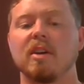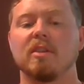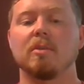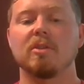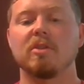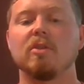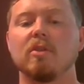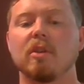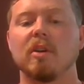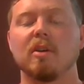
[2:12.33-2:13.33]
Number
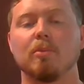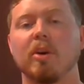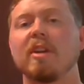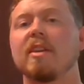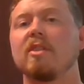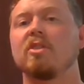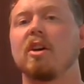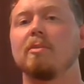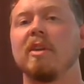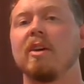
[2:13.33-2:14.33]
2, break that
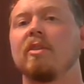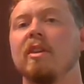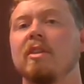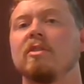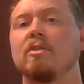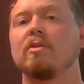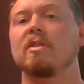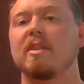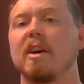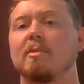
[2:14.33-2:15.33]
job down into
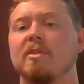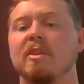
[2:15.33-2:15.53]
steps.